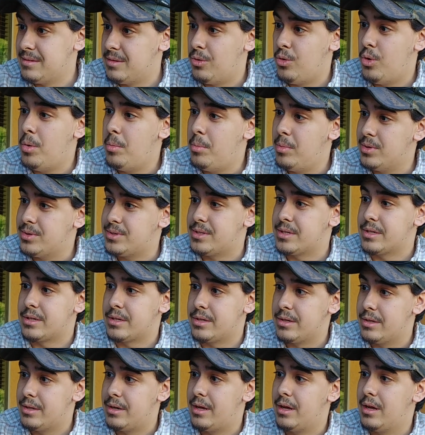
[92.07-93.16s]
Almost a
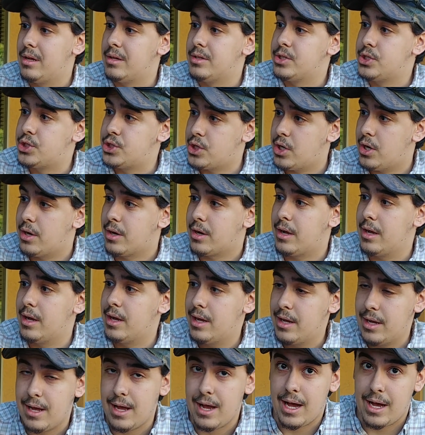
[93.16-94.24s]
good chunk
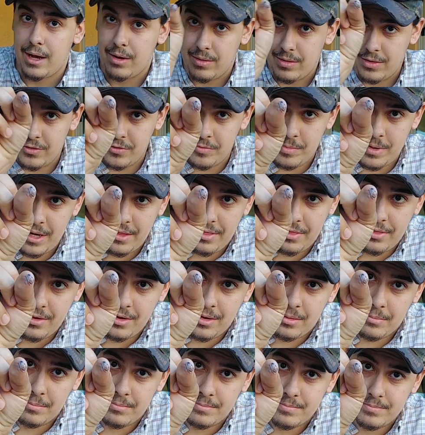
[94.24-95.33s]
out of my
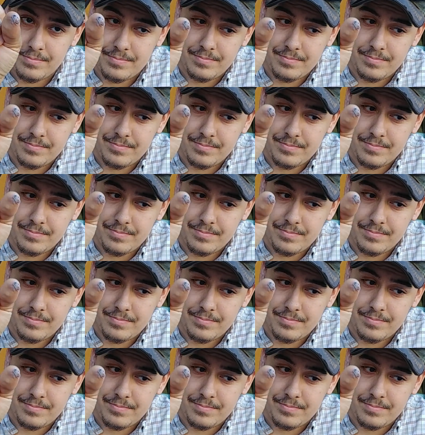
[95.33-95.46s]
thumb.